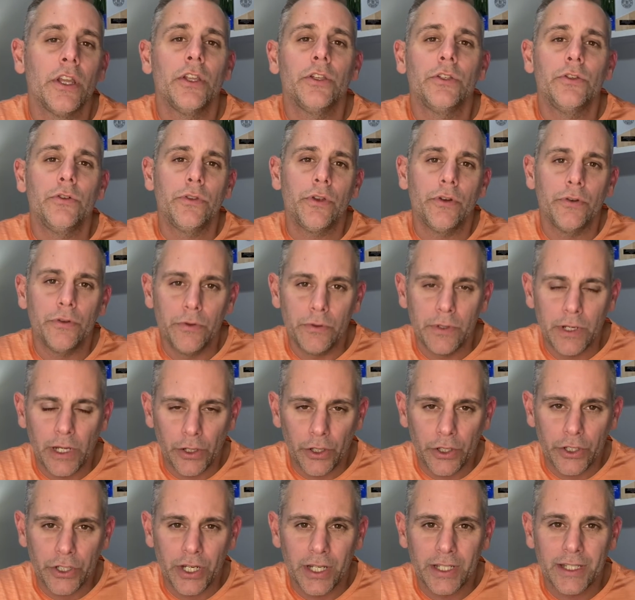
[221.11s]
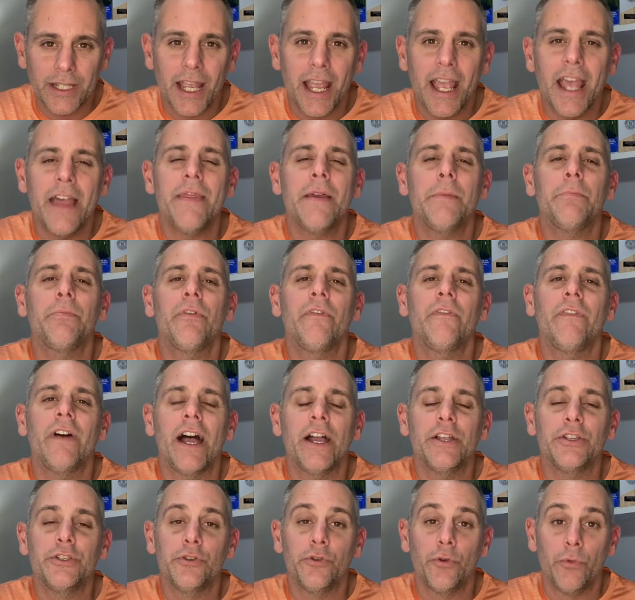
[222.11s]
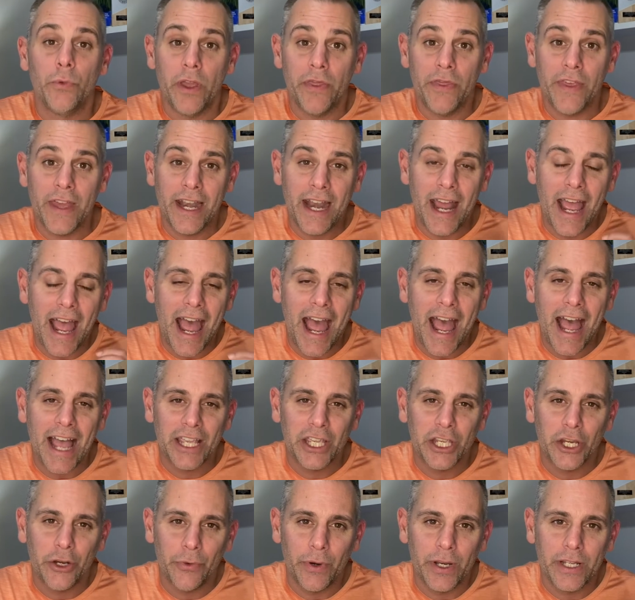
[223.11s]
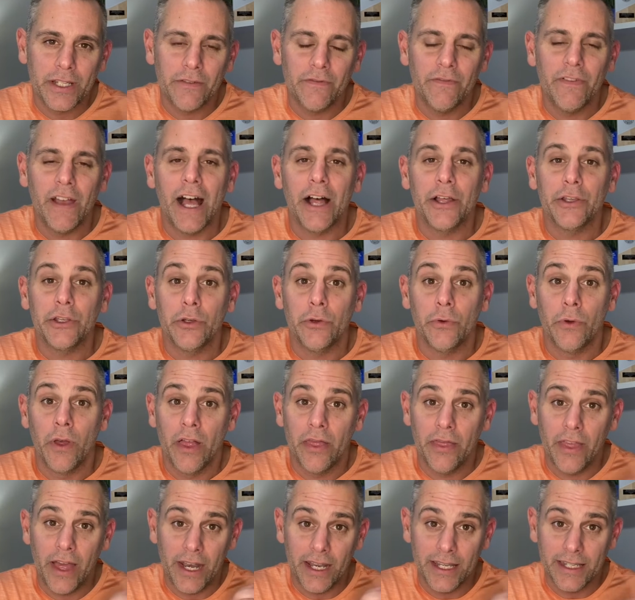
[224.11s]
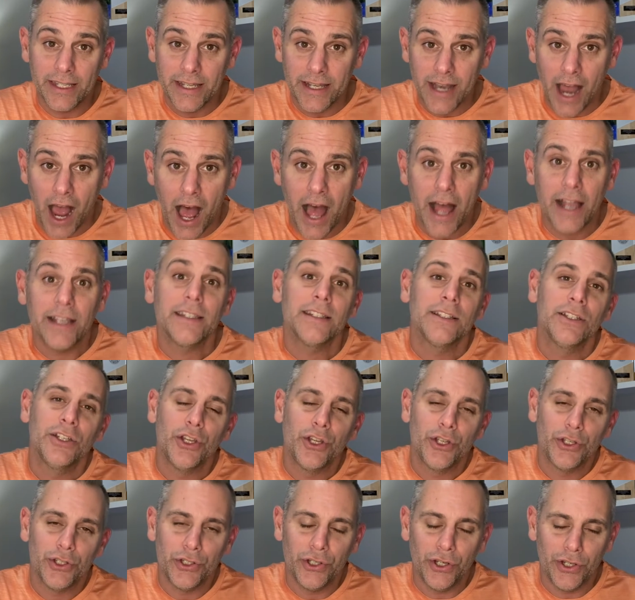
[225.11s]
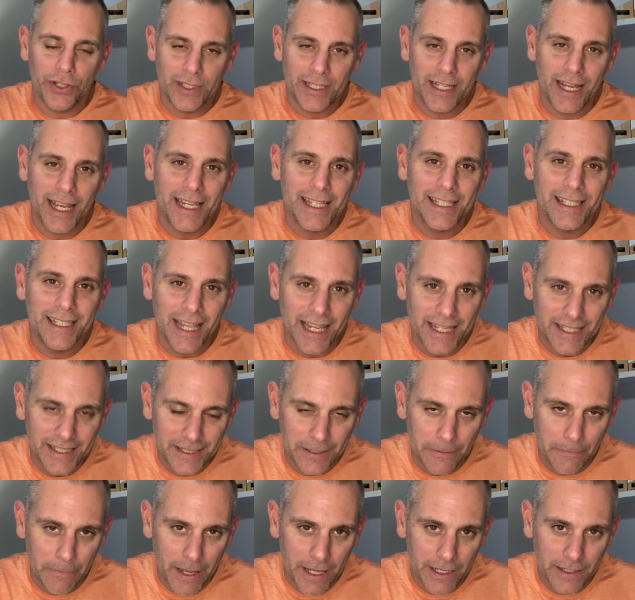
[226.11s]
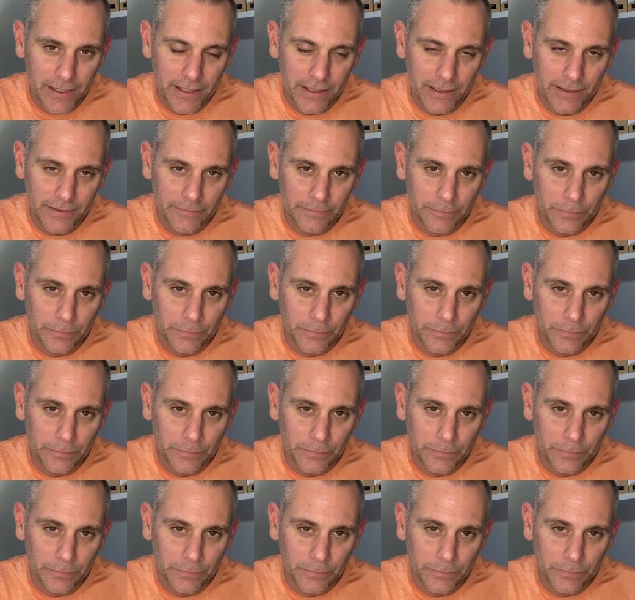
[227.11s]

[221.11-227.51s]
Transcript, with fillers: do their due diligence, and then provide you with an accurate value that is not just a zestimate.